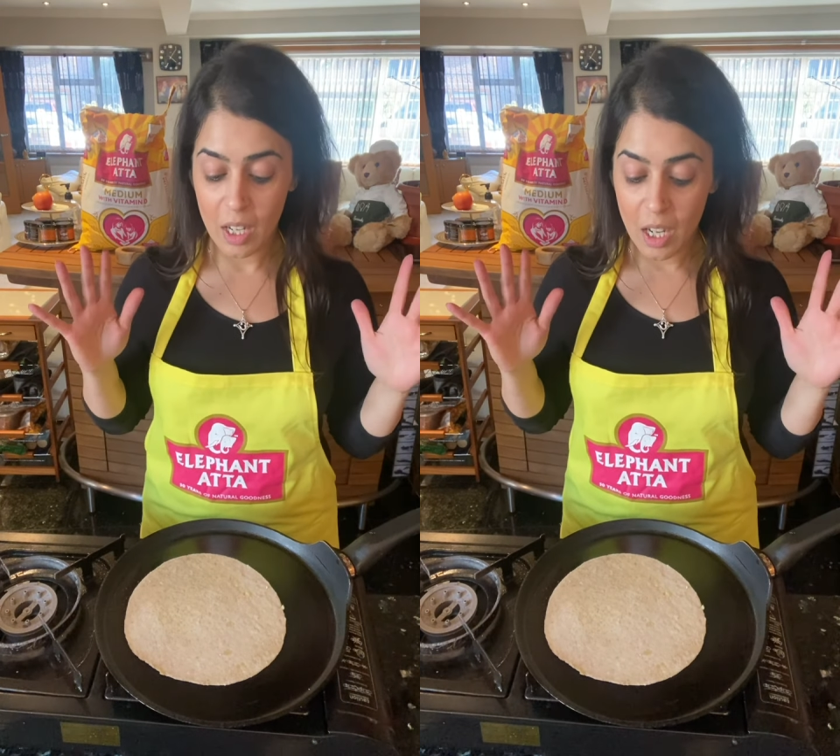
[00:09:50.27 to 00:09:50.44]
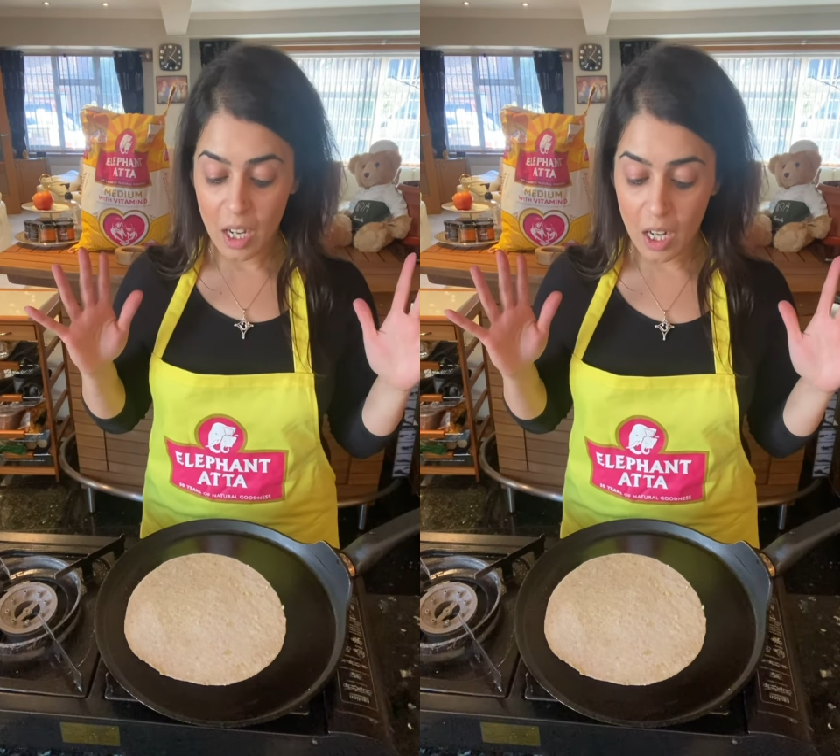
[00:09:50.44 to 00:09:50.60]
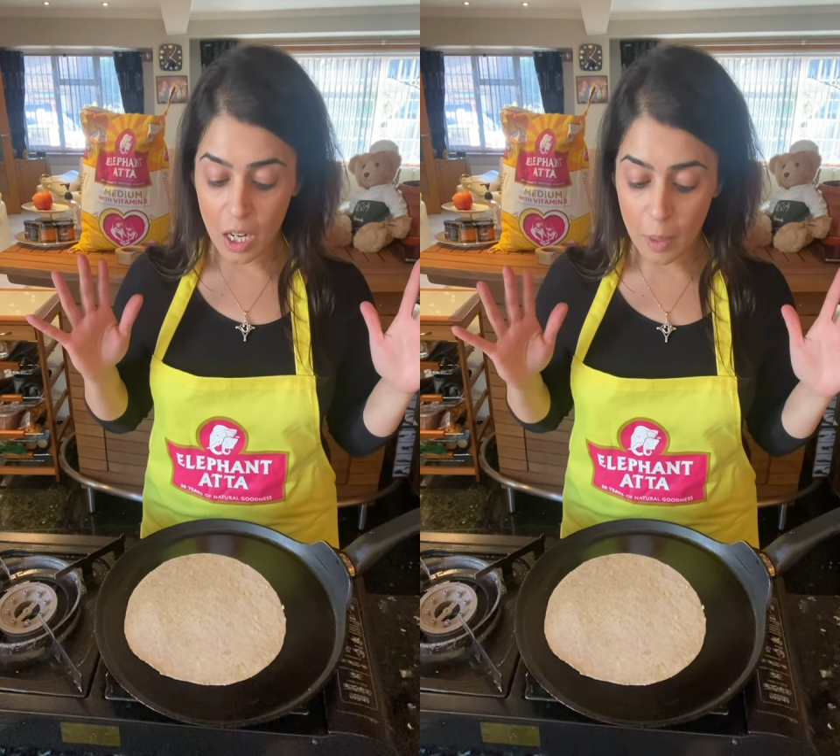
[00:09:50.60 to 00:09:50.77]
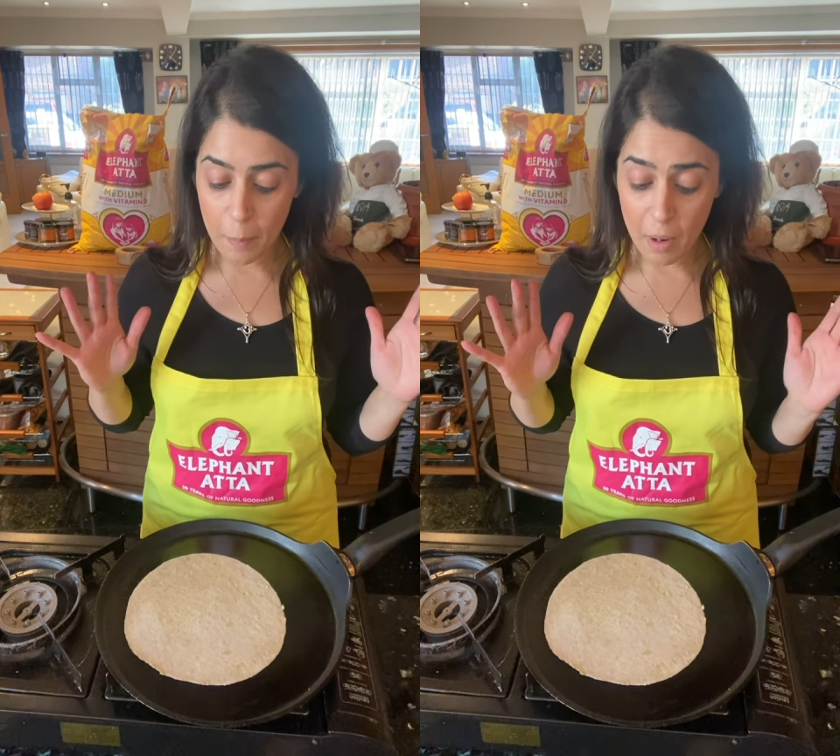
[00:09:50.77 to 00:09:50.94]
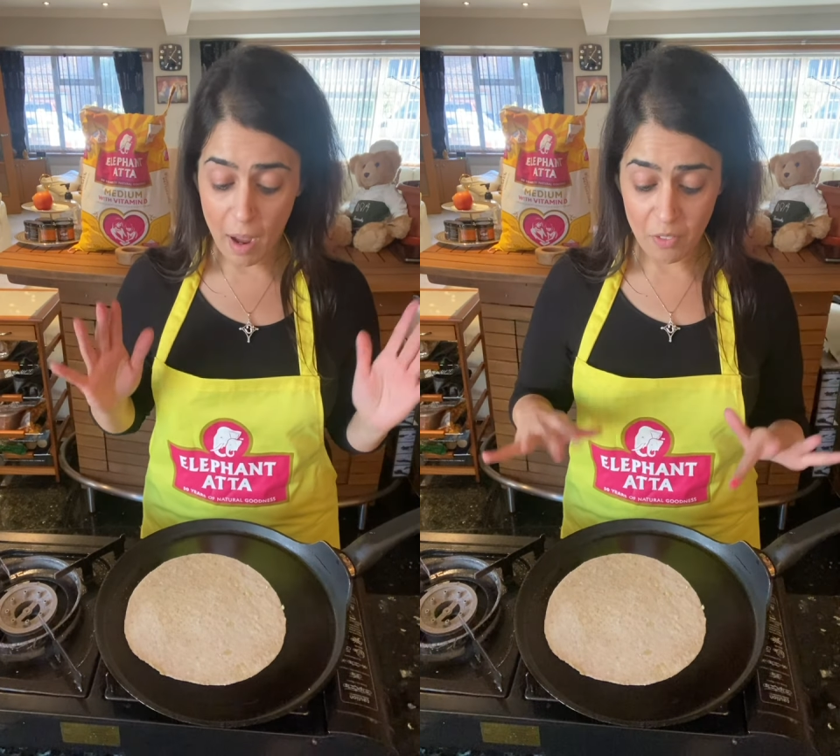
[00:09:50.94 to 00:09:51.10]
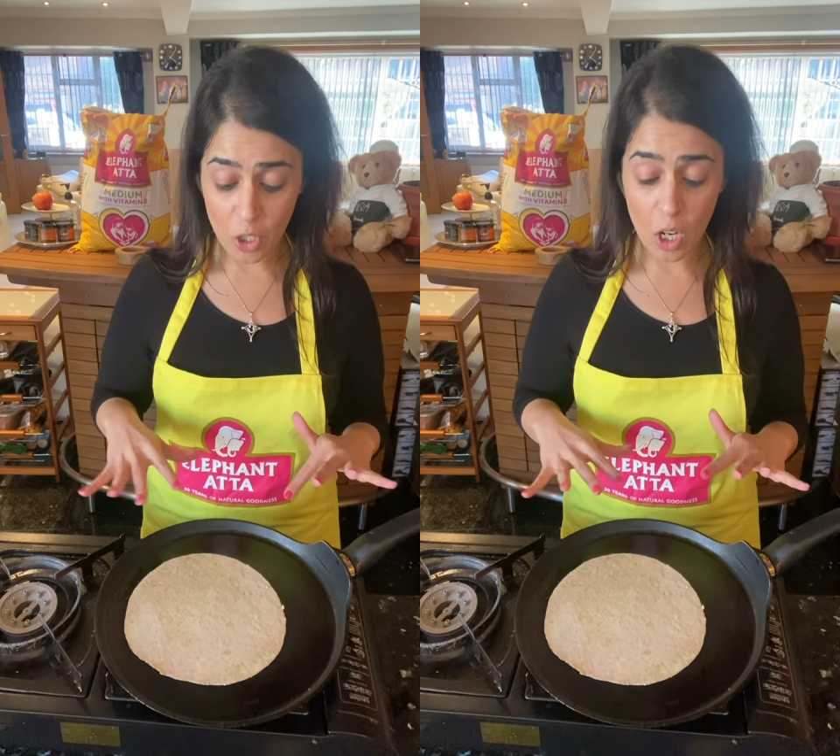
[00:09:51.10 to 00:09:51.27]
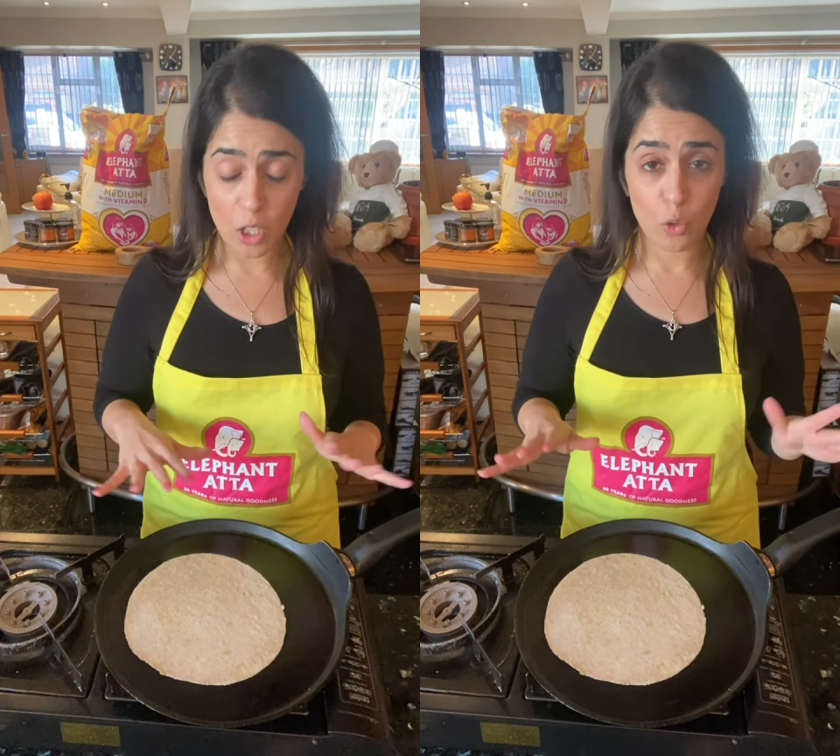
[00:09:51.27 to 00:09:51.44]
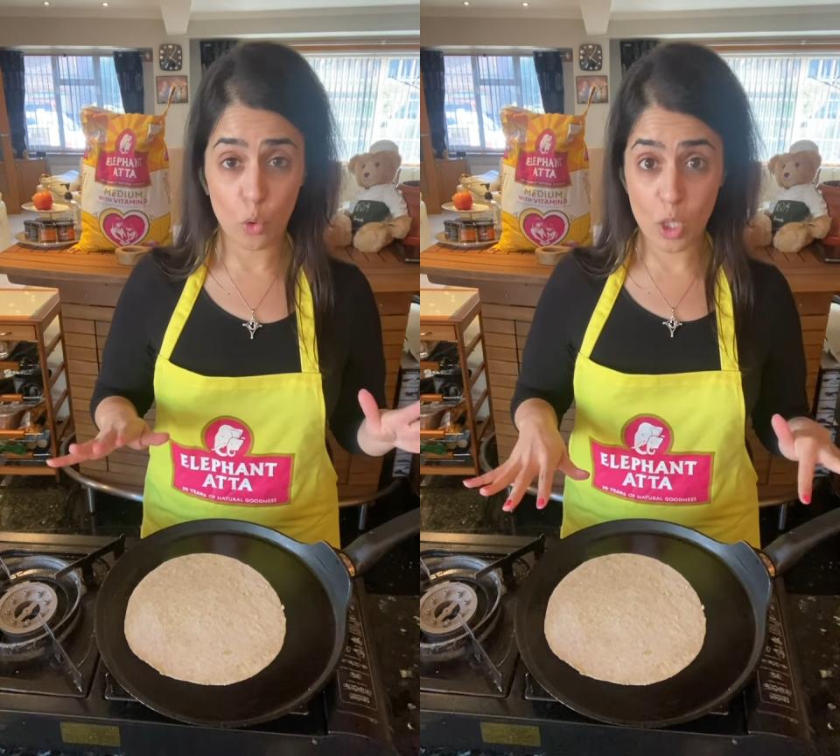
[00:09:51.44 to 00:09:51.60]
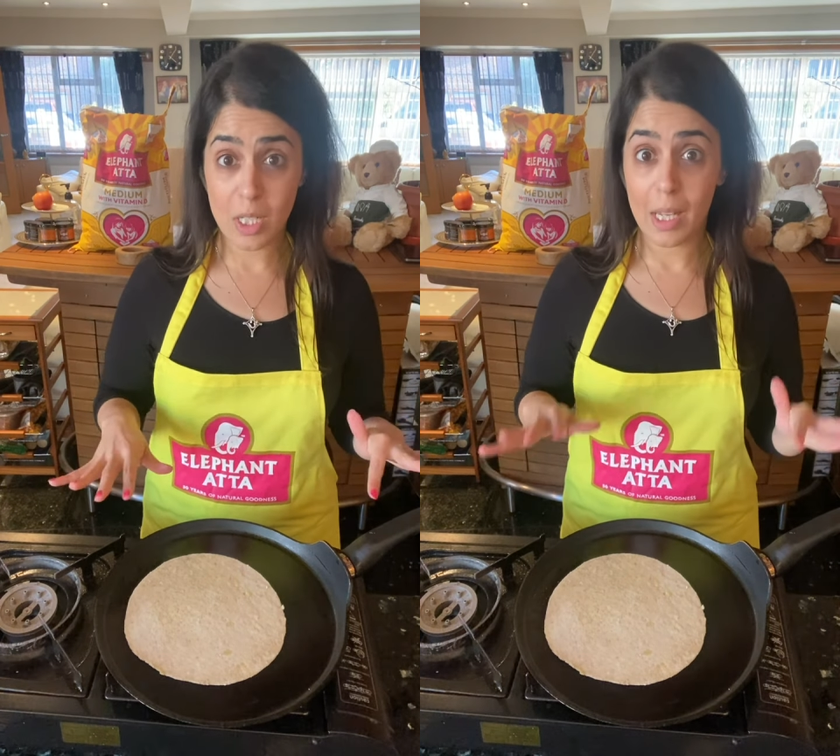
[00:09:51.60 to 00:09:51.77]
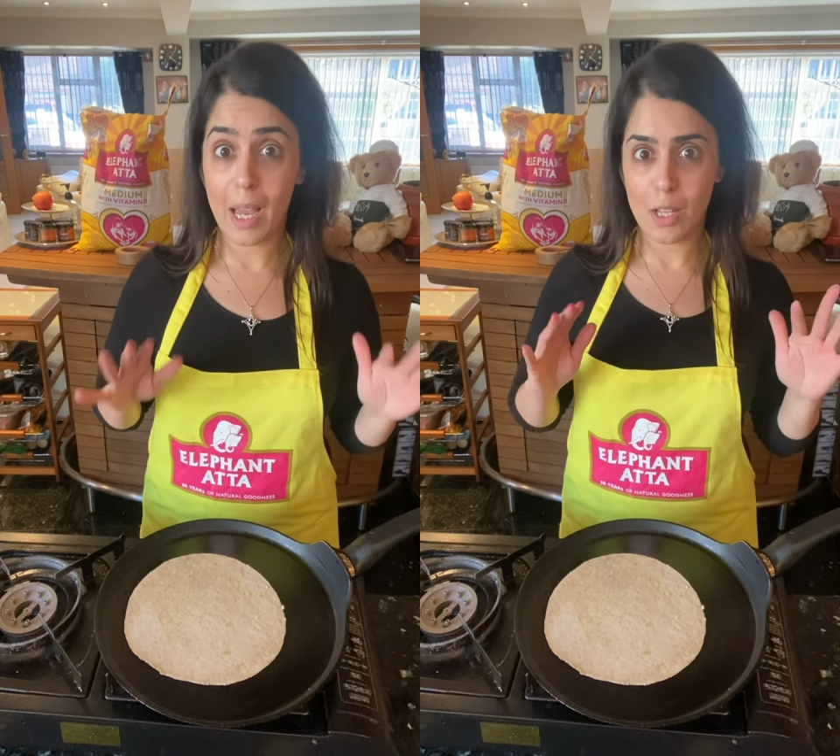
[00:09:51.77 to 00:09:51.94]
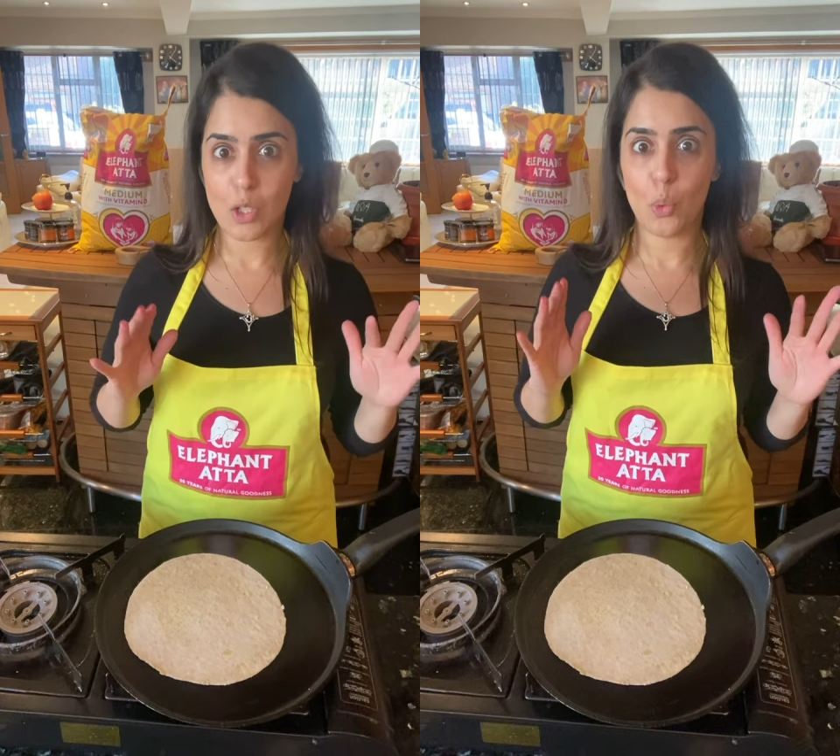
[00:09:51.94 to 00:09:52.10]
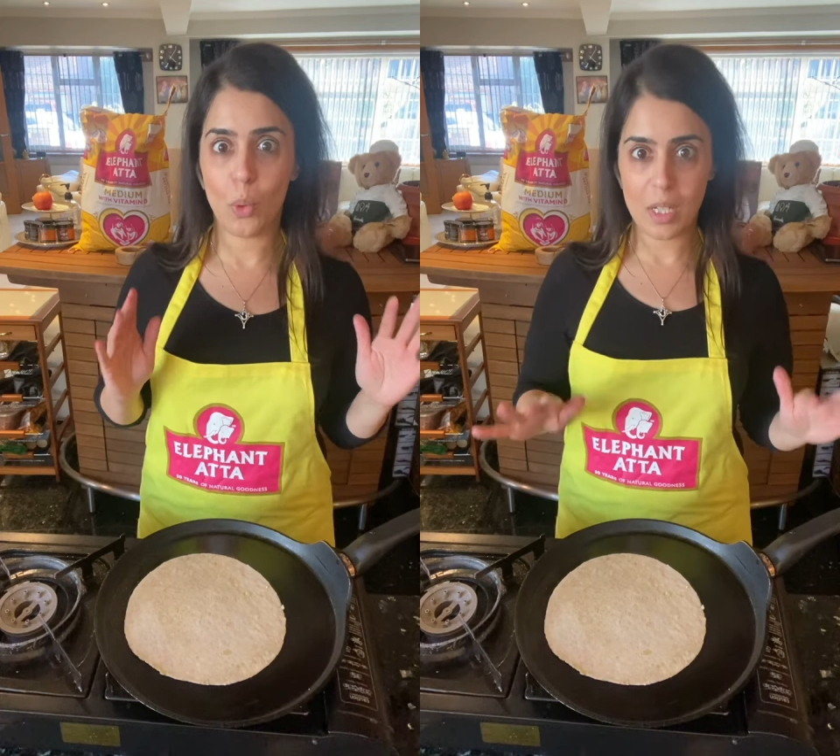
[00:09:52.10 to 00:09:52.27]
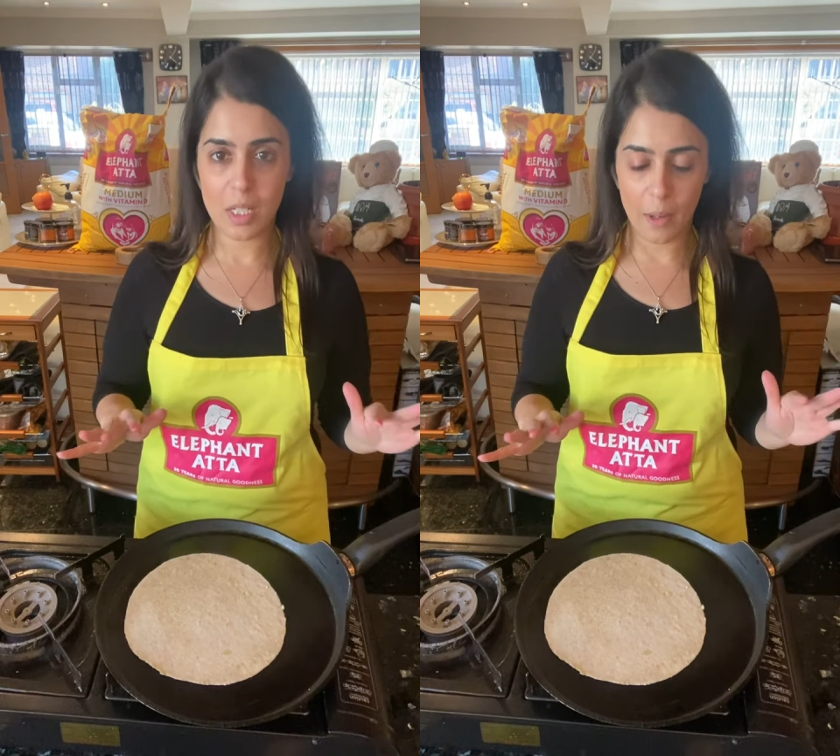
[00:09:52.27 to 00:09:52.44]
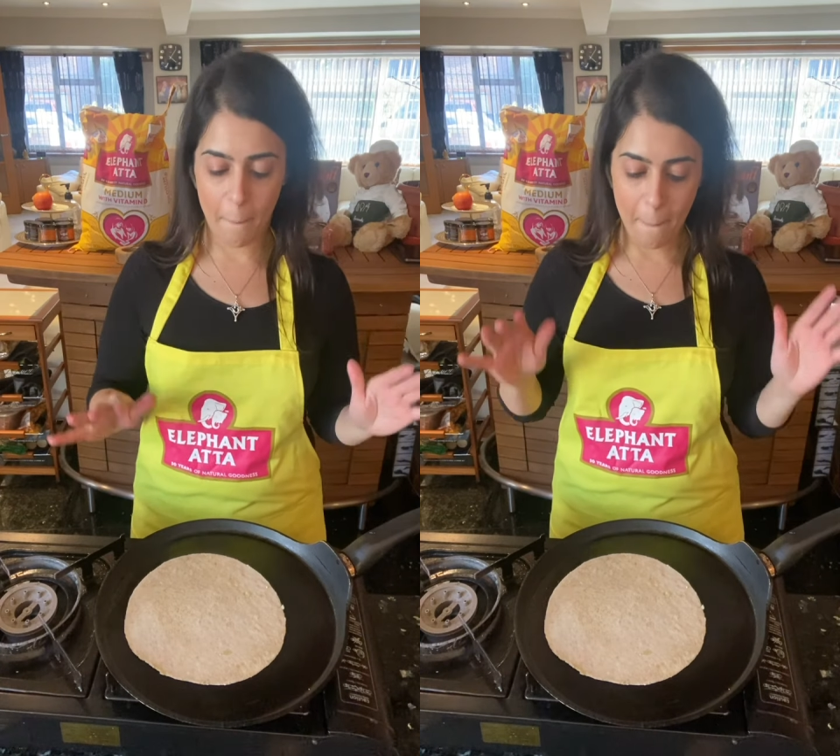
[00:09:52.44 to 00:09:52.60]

avocado roti as you want it.